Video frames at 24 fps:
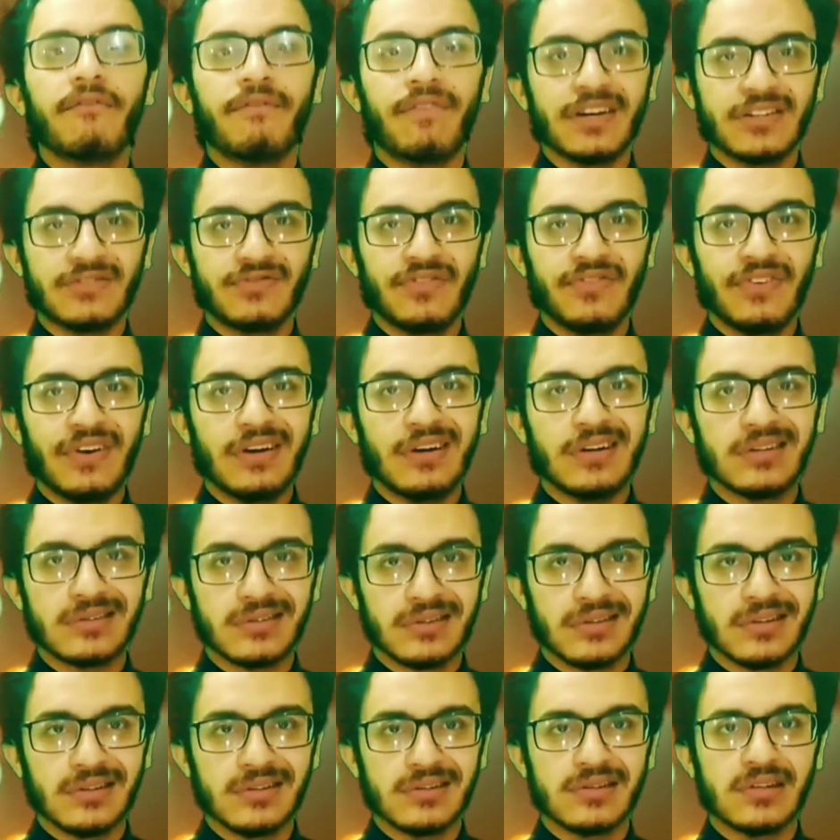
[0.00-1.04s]
First we will
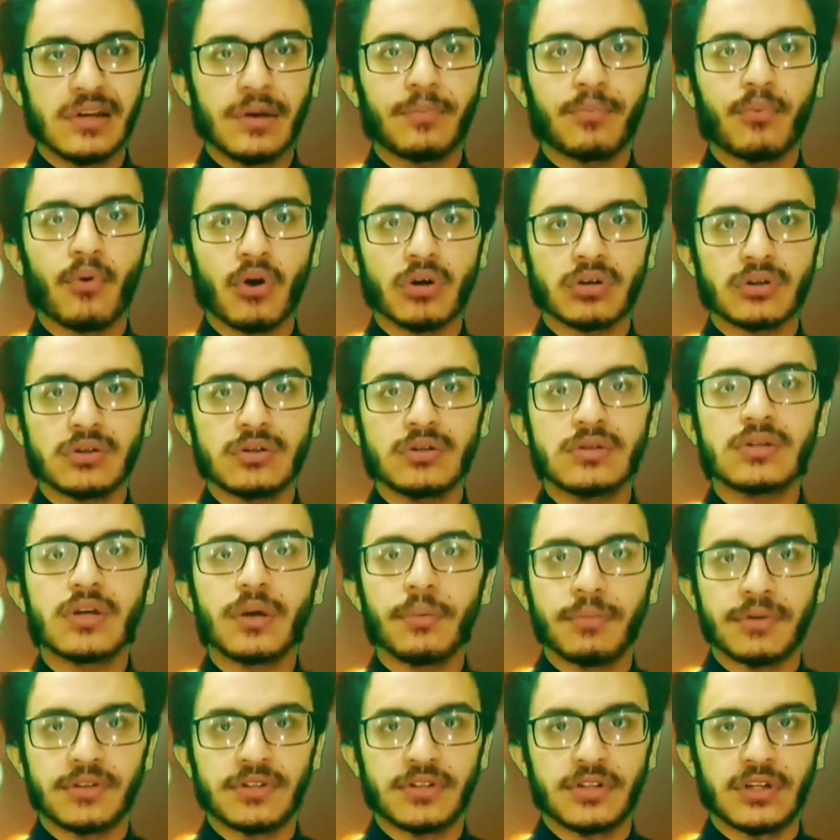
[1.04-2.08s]
discuss naproxen's
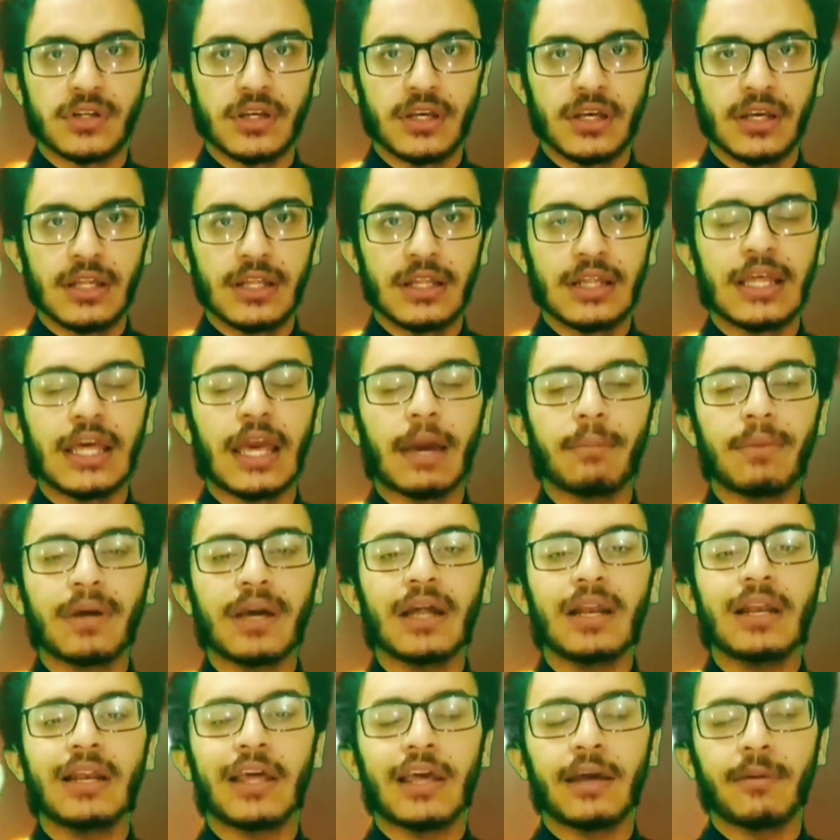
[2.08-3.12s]
chemistry. The
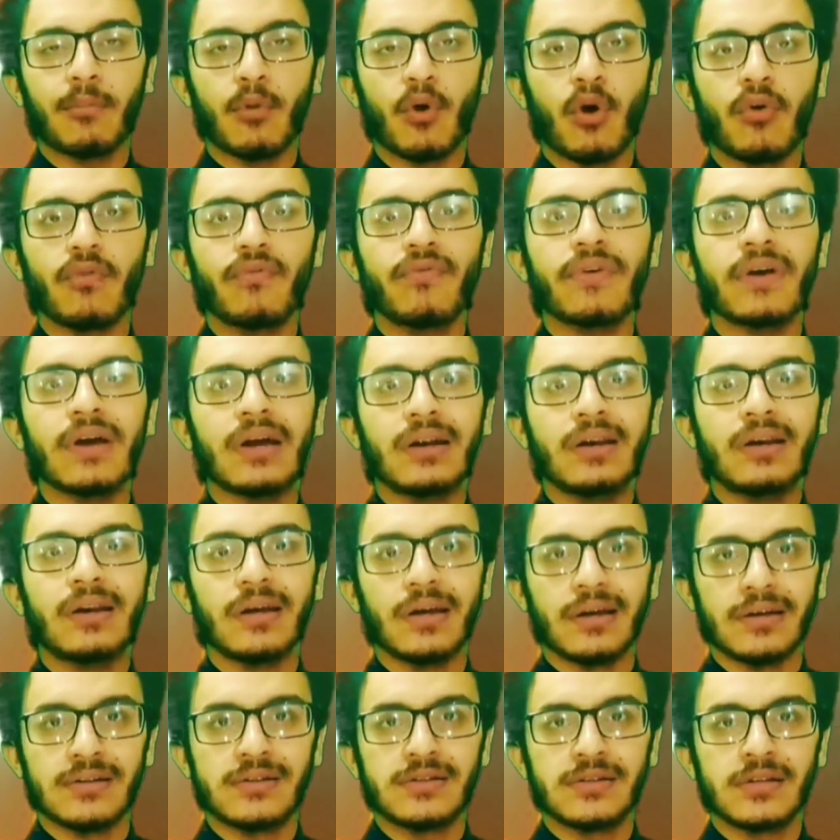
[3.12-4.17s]
chemical name of it
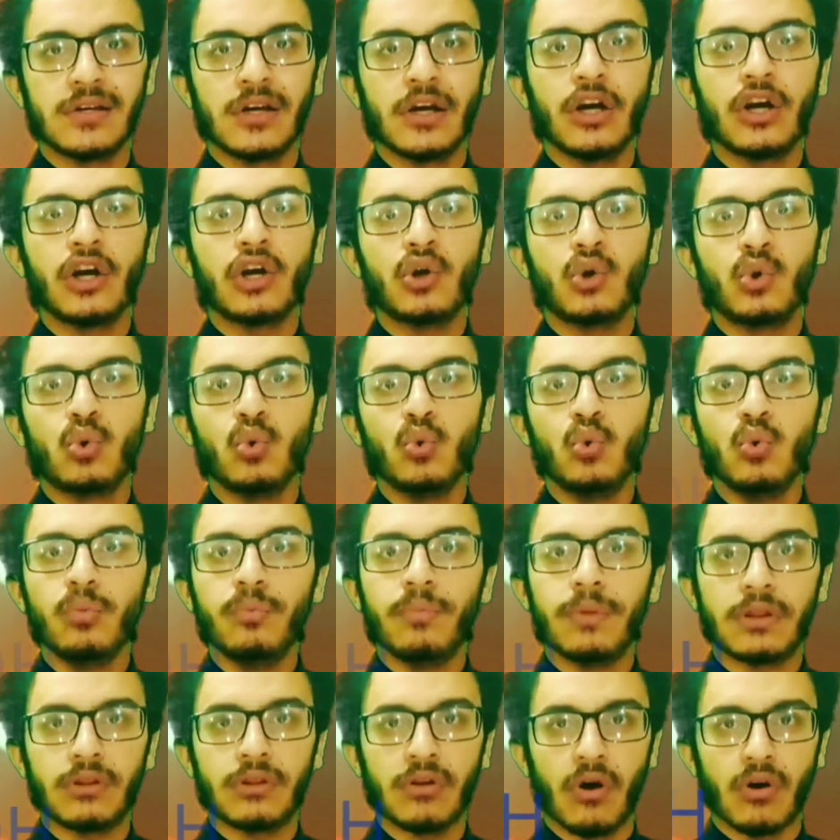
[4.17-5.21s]
is
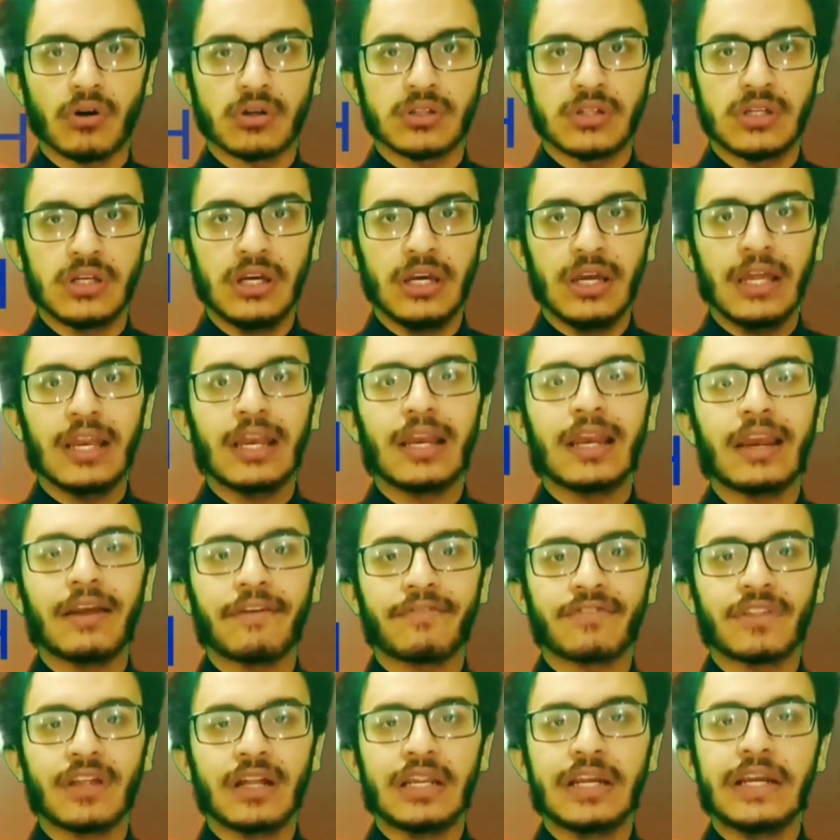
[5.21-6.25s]

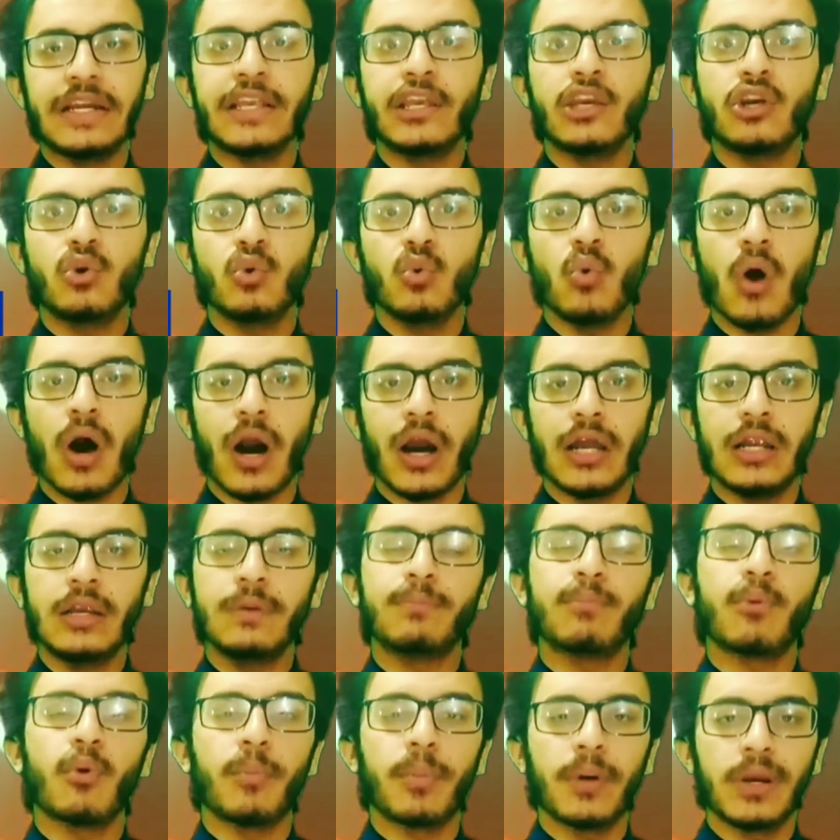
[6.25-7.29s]
2-methoxy-naphthalene
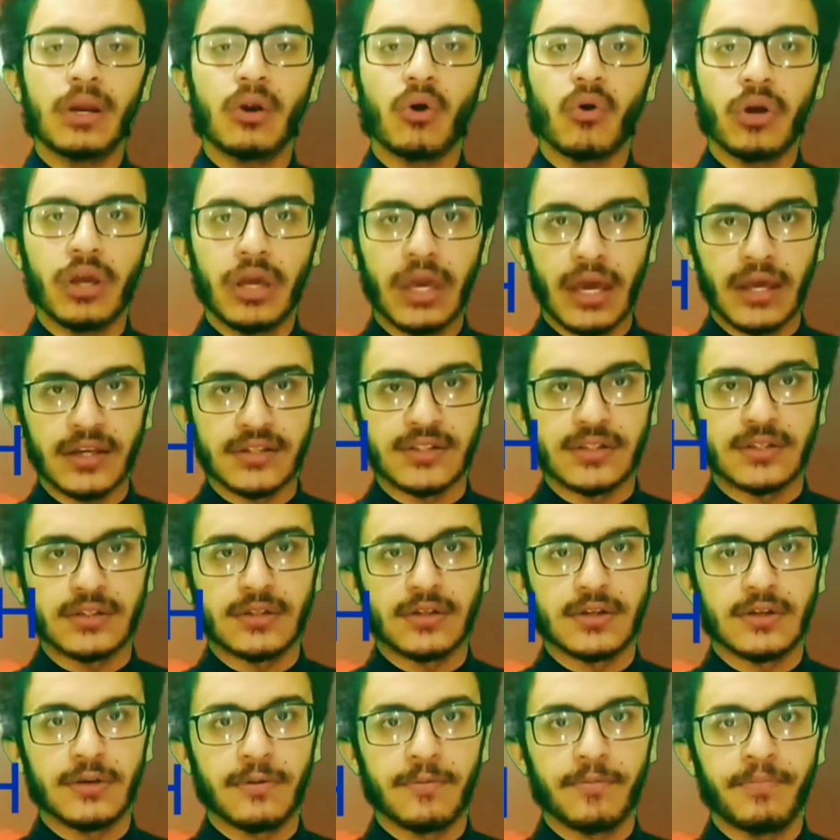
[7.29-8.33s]
2-ioylpropanoic acid.
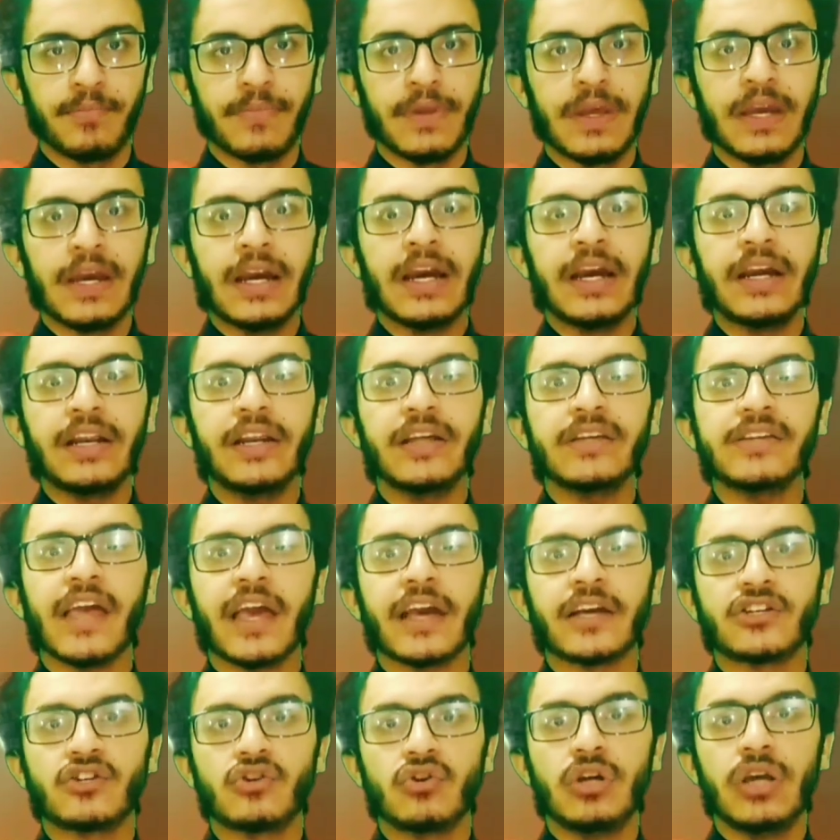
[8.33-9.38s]
It is
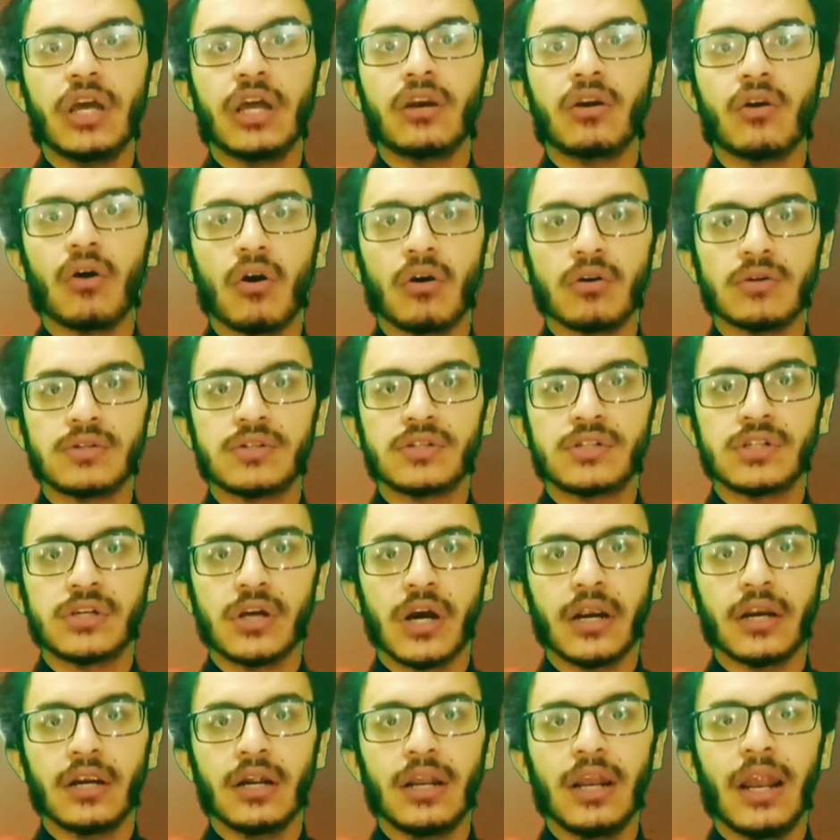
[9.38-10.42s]
actually a
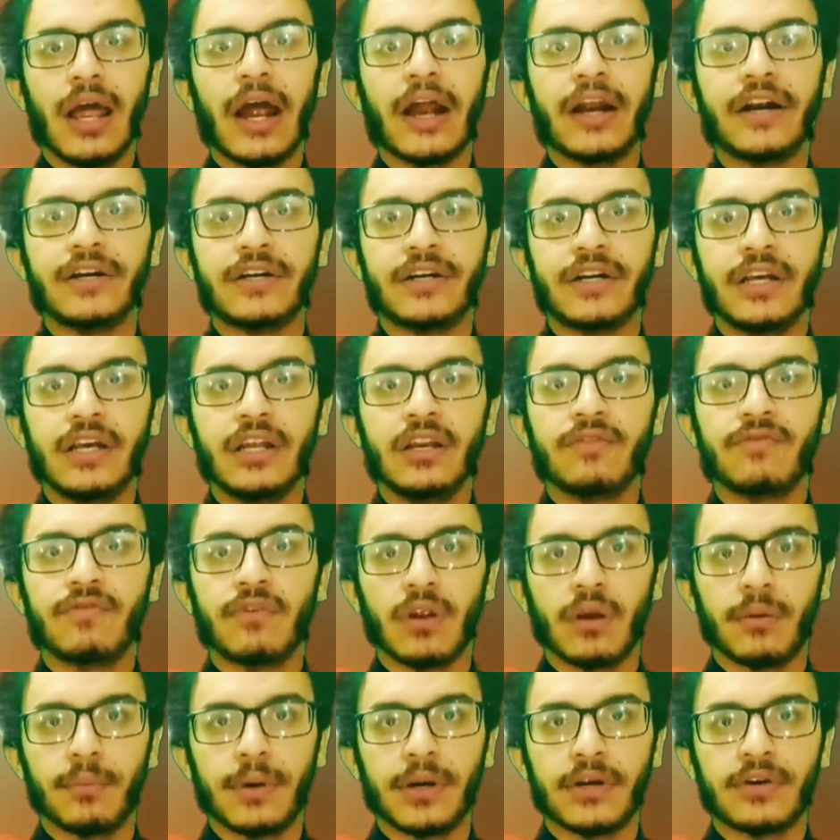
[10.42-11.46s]
non-steroidal
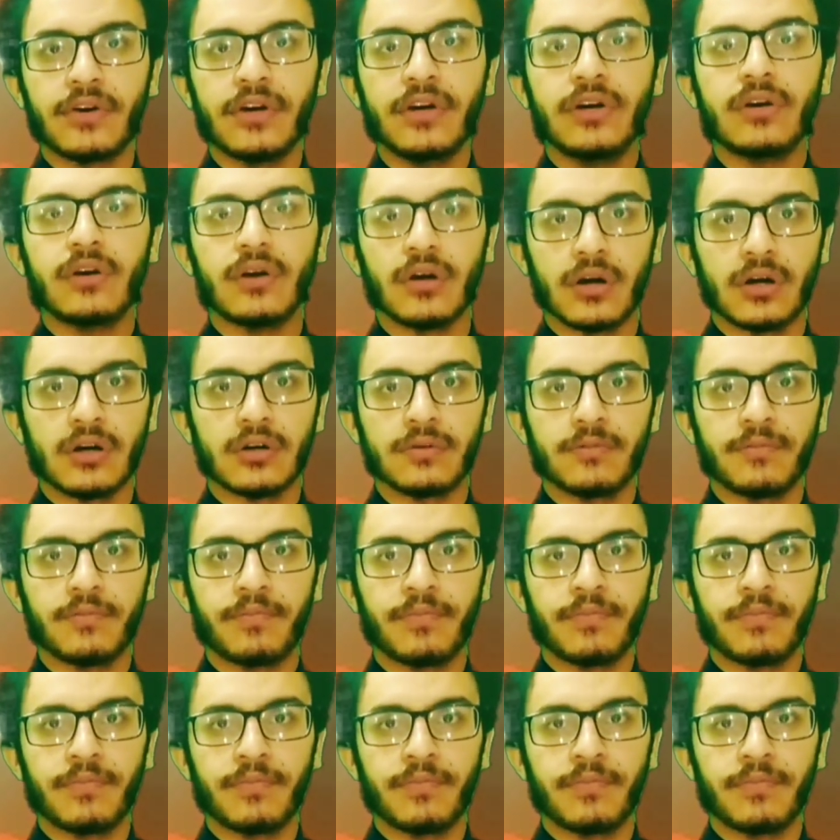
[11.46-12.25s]
anti-inflammatory drug.